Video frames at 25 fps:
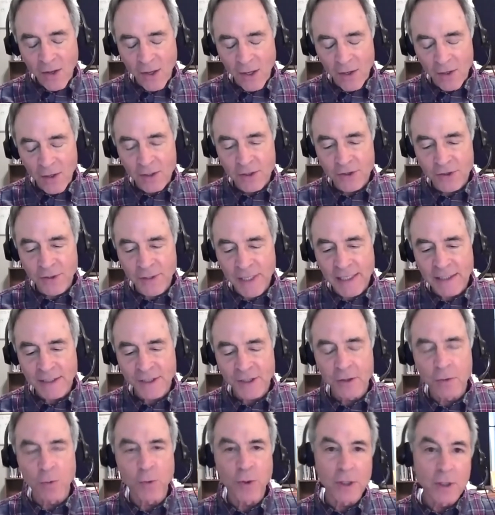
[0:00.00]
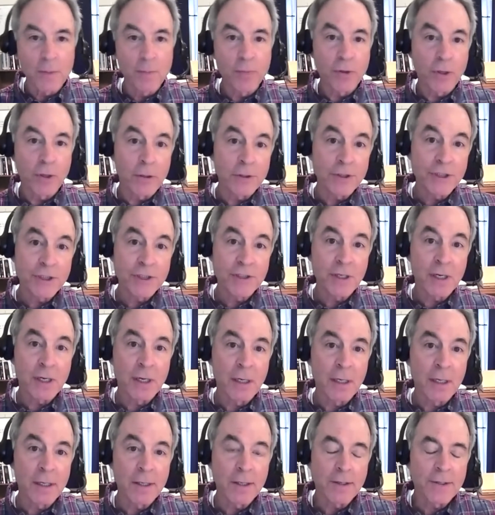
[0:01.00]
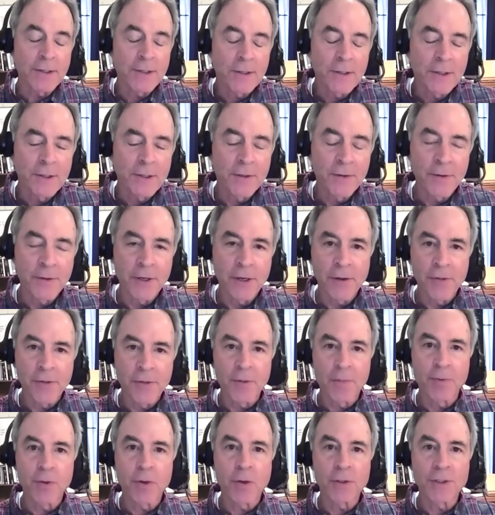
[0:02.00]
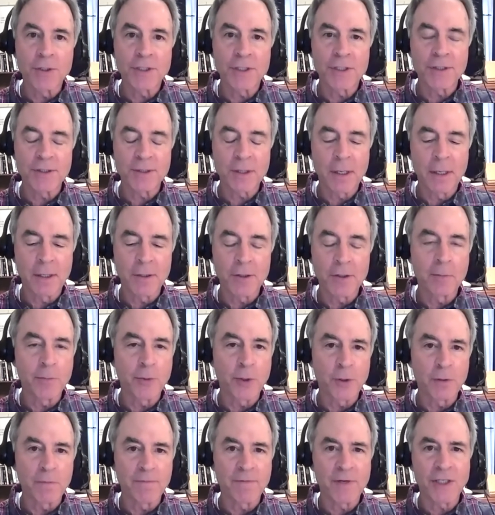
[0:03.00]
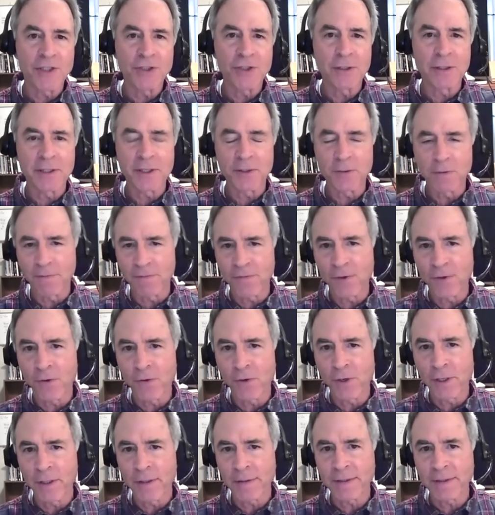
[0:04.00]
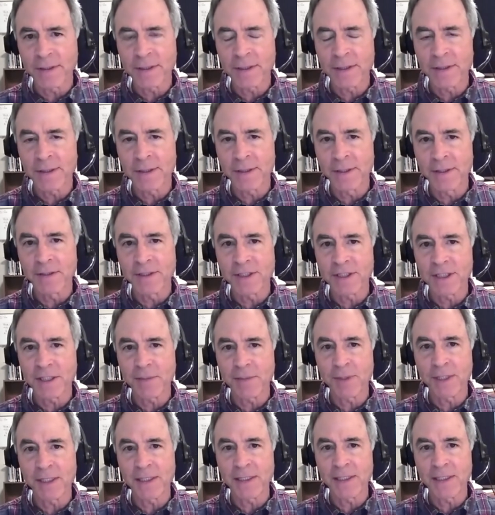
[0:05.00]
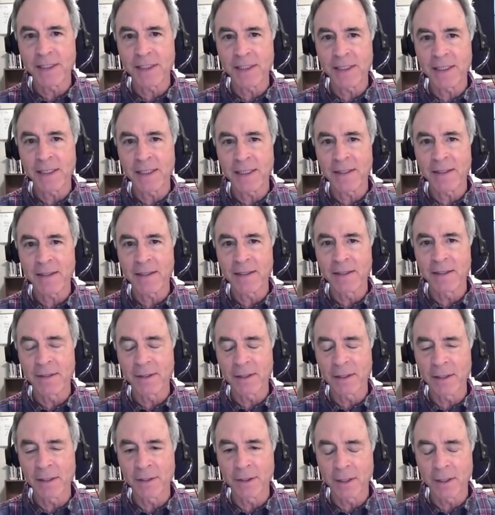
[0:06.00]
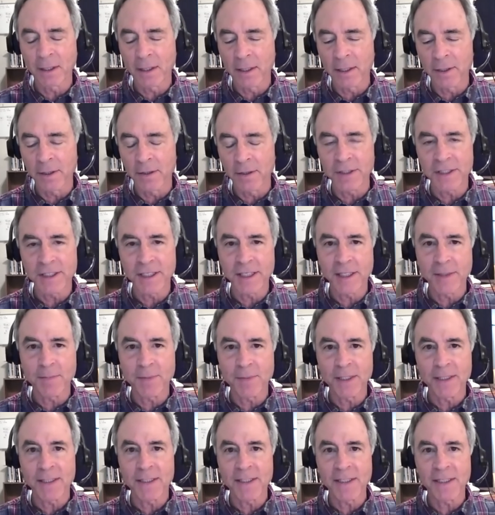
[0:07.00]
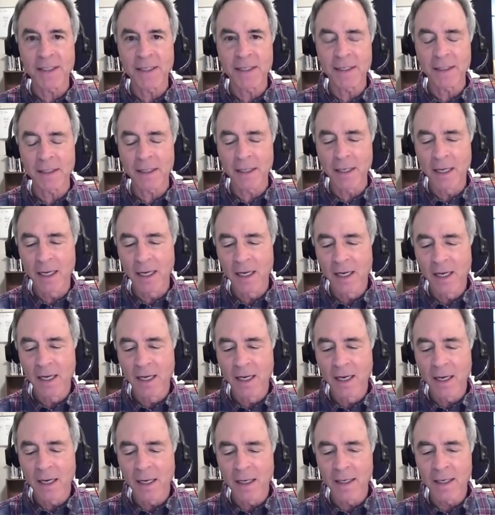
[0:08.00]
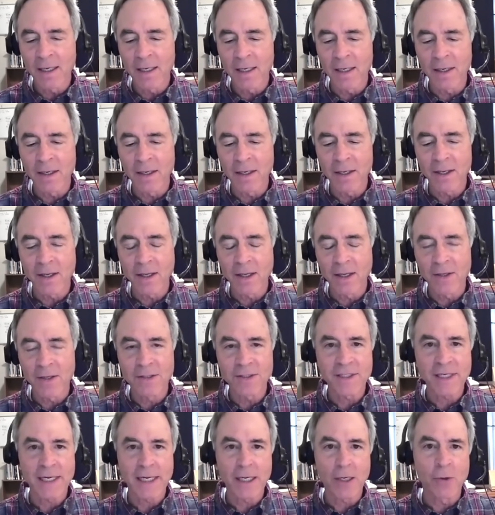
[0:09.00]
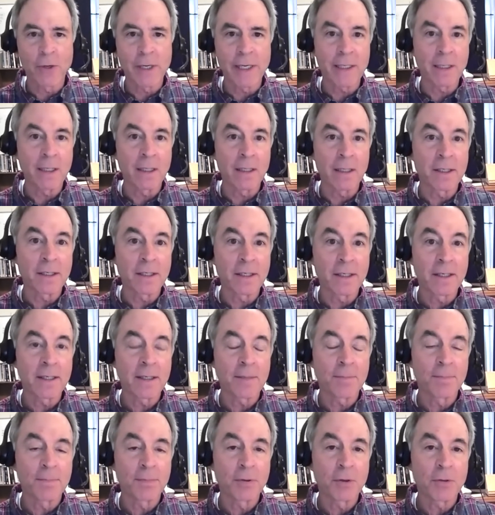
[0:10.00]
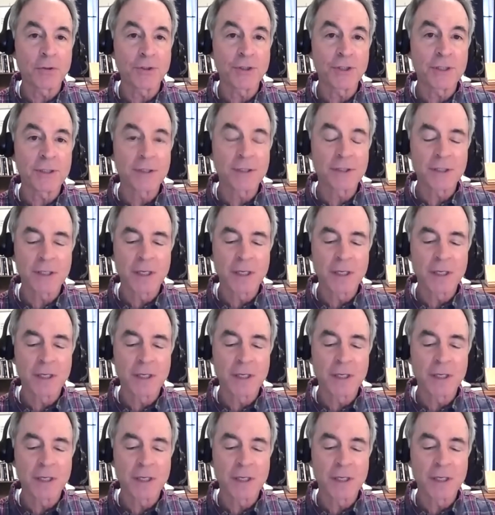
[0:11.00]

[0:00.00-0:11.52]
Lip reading: so that's one approach. The other approach is motivational interviewing, CBT, DBT, psychoanalytic approaches.